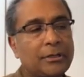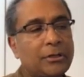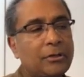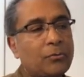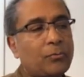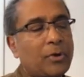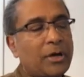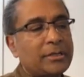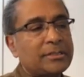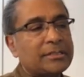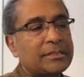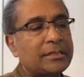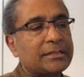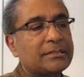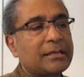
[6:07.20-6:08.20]

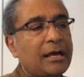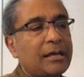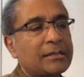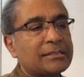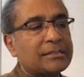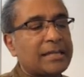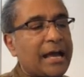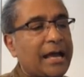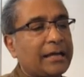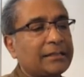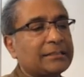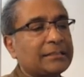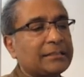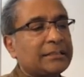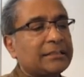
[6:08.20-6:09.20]
Once it does
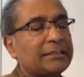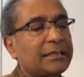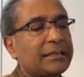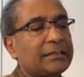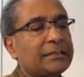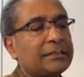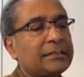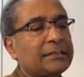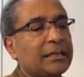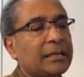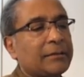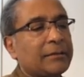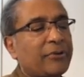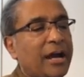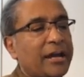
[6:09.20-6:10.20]
that, then the
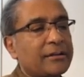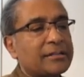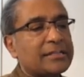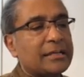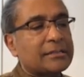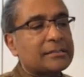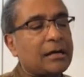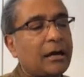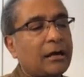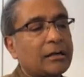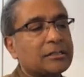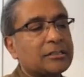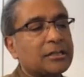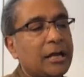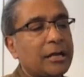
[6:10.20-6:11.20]
virus has a
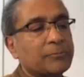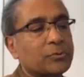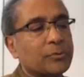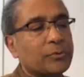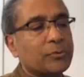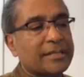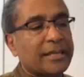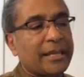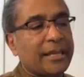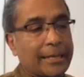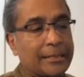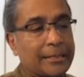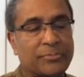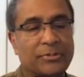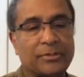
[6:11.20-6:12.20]
hard time to
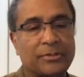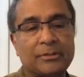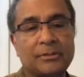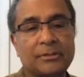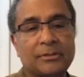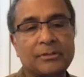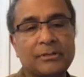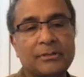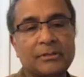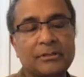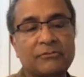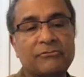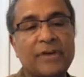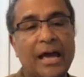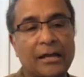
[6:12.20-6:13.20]
escape
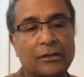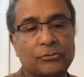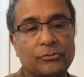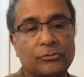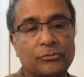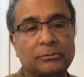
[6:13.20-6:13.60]
the vacuole.